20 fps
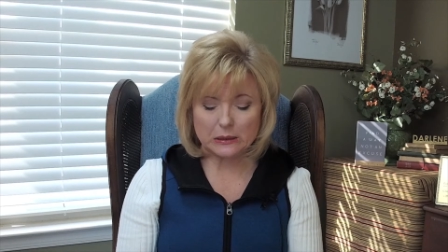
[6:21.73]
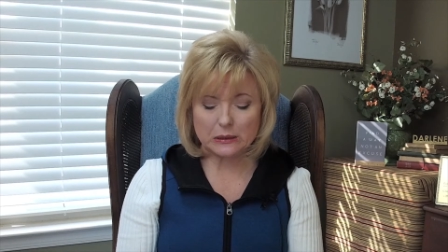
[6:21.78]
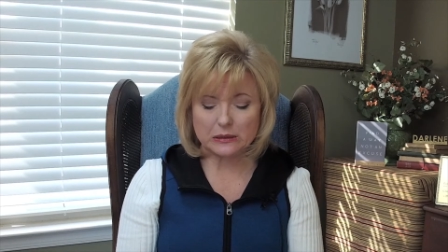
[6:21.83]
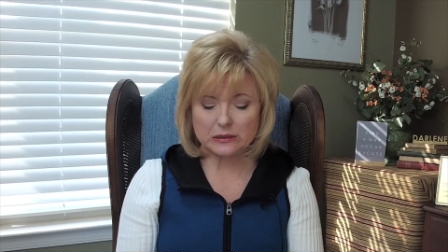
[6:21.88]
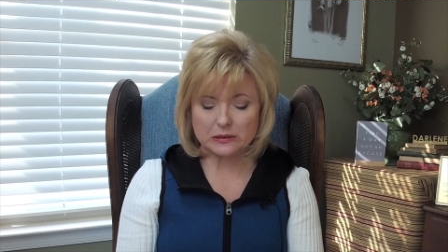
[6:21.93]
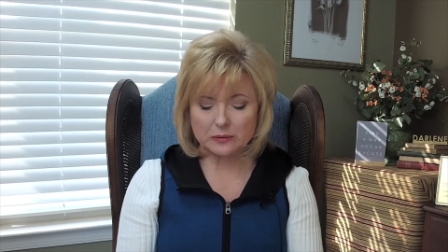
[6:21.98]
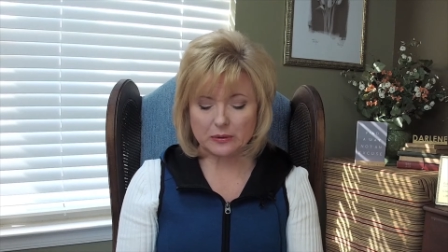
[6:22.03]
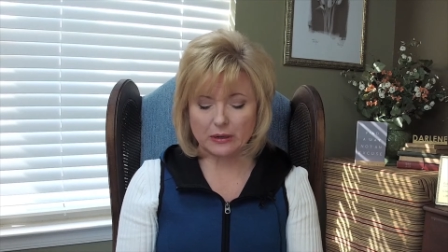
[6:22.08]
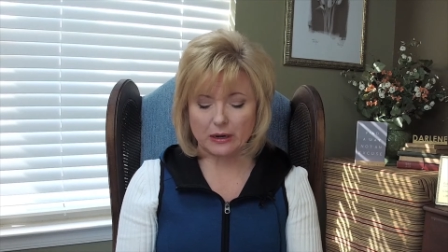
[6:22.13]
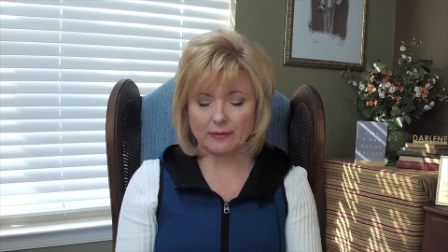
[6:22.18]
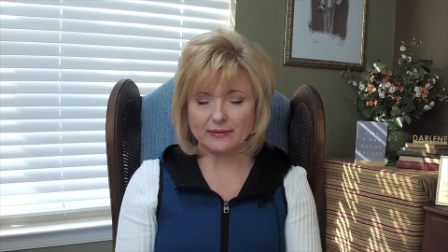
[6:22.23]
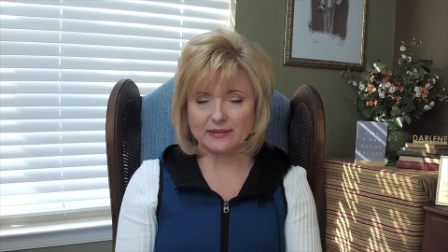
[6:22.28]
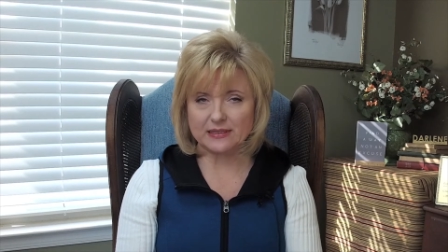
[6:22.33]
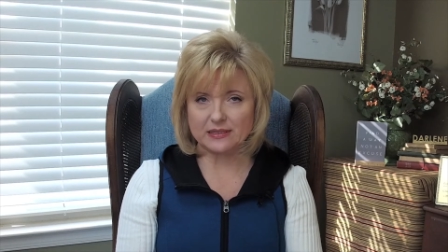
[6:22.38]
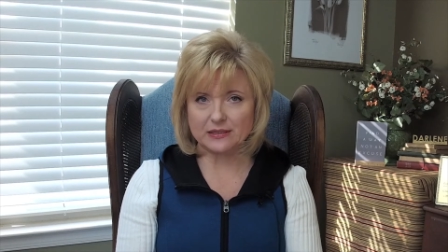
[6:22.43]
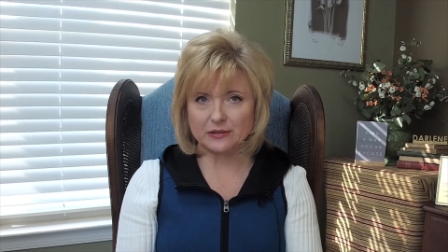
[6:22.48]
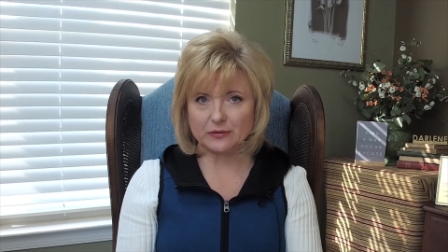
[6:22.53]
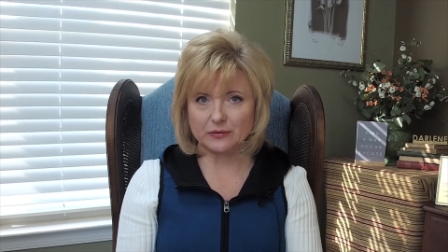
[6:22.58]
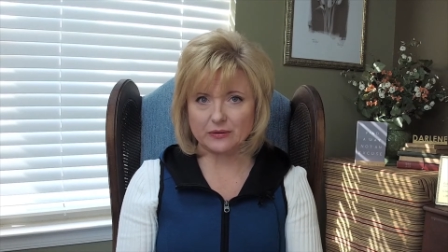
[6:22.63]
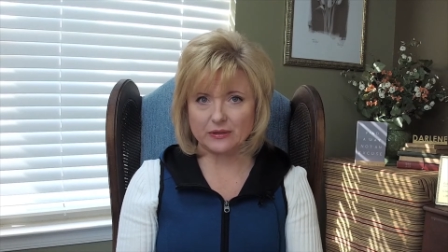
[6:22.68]
is when I
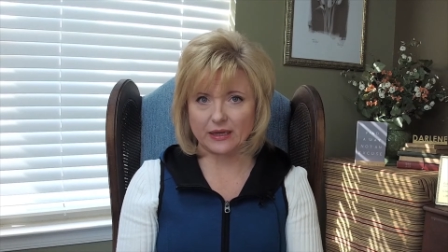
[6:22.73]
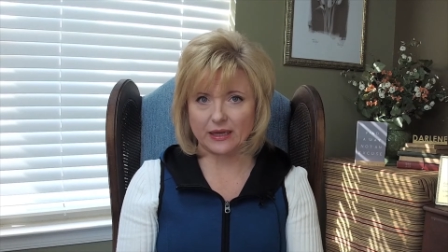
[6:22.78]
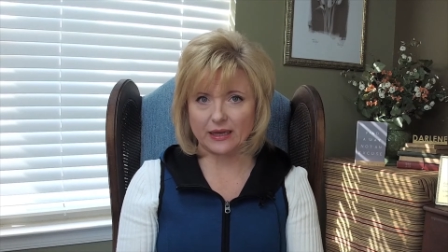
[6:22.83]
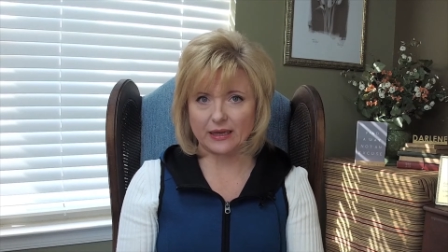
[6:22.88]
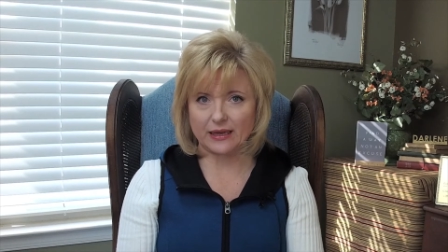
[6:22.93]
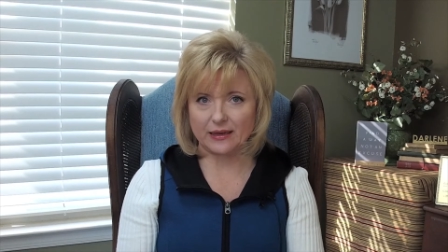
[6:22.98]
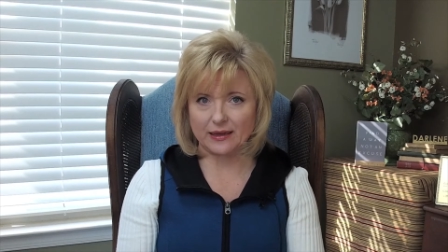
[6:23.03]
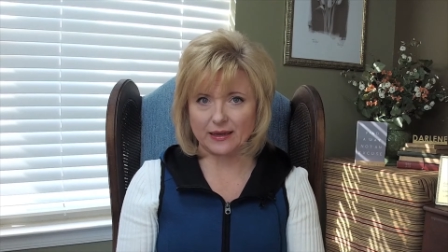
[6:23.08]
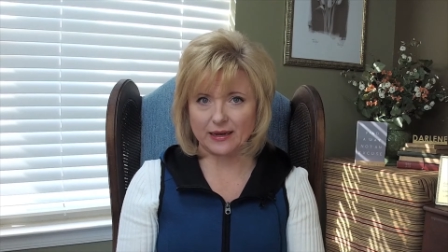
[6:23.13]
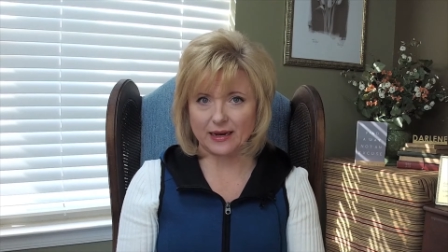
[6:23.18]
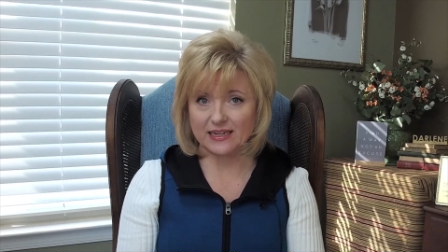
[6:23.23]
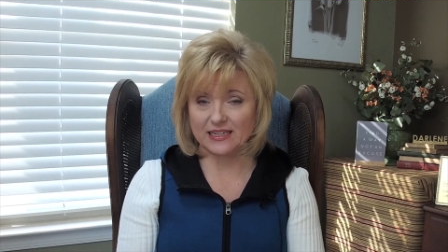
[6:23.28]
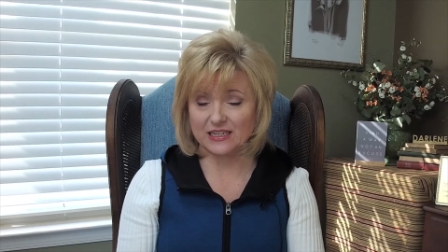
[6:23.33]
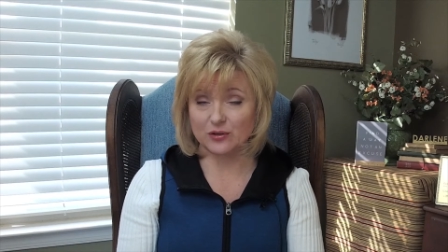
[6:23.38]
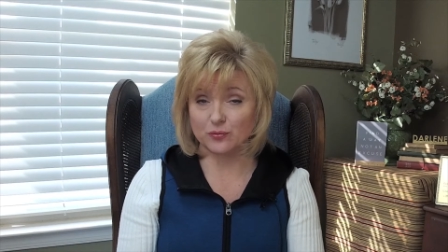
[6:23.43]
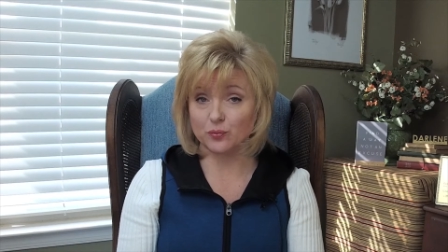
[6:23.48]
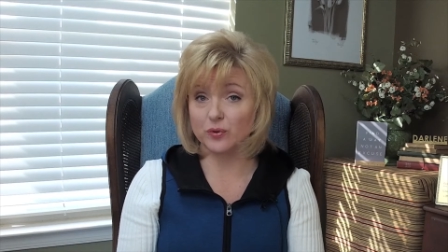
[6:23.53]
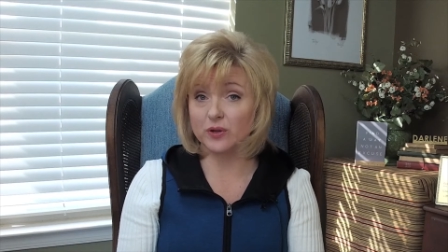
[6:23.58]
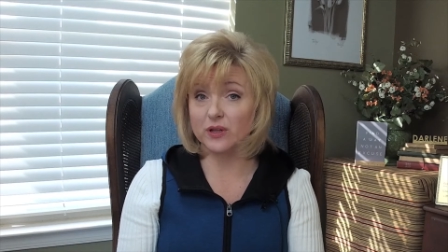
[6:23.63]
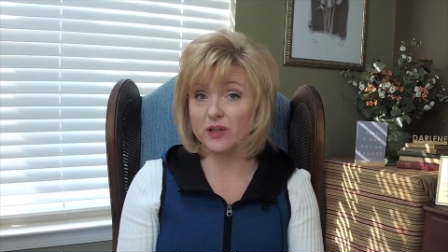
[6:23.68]
was doing it, and I
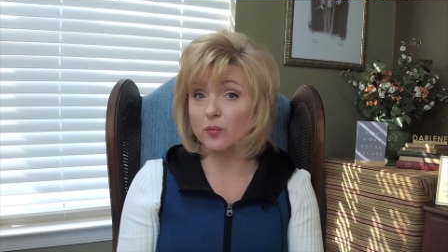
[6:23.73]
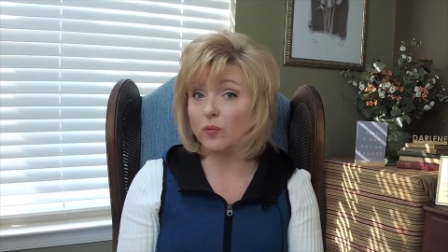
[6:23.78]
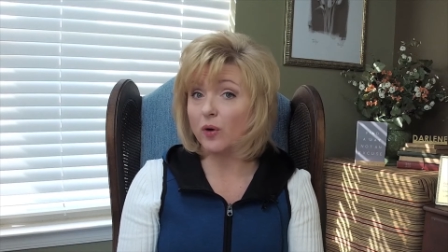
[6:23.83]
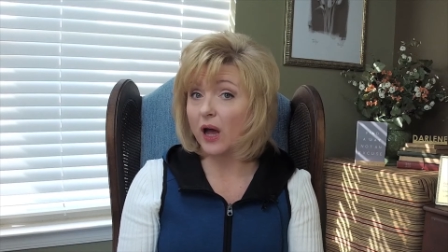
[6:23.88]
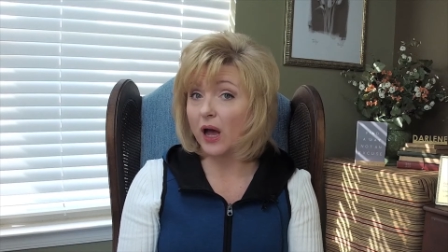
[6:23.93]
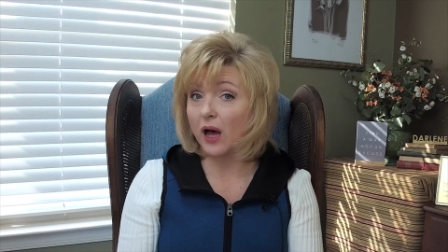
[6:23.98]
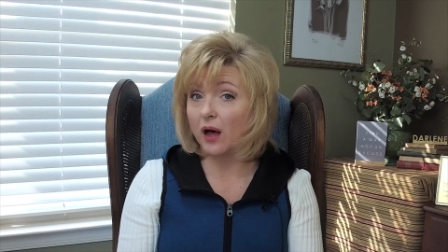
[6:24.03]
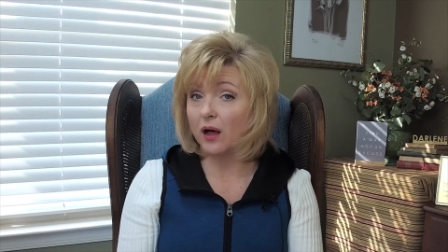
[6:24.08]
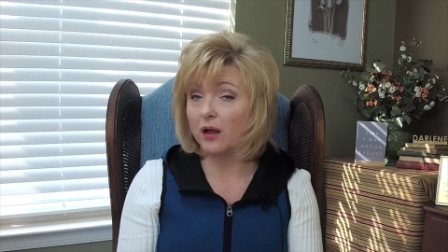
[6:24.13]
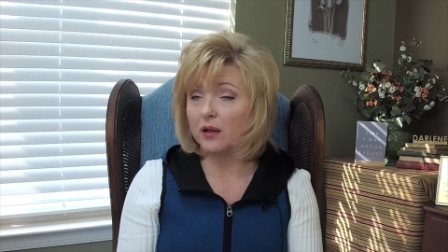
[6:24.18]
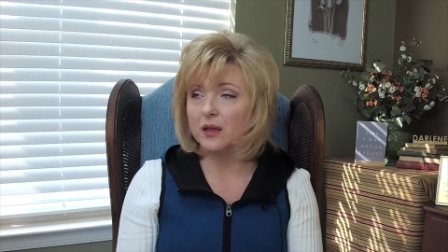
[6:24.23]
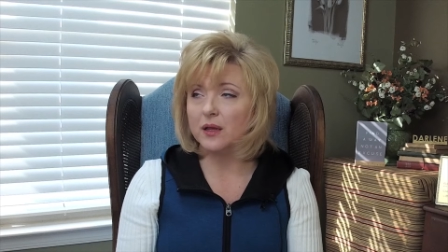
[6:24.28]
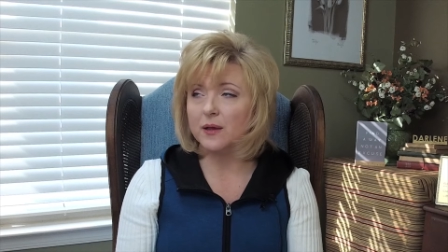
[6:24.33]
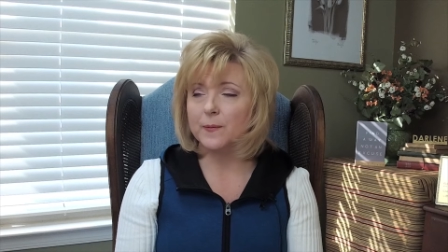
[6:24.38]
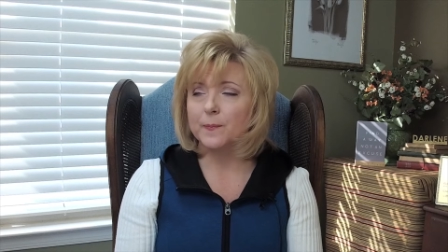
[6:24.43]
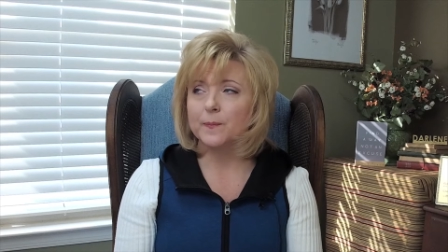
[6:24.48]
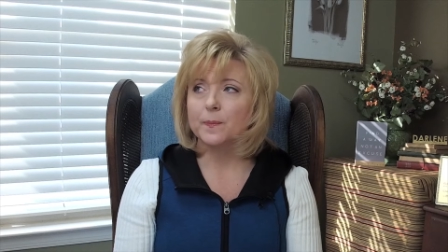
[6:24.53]
did really well.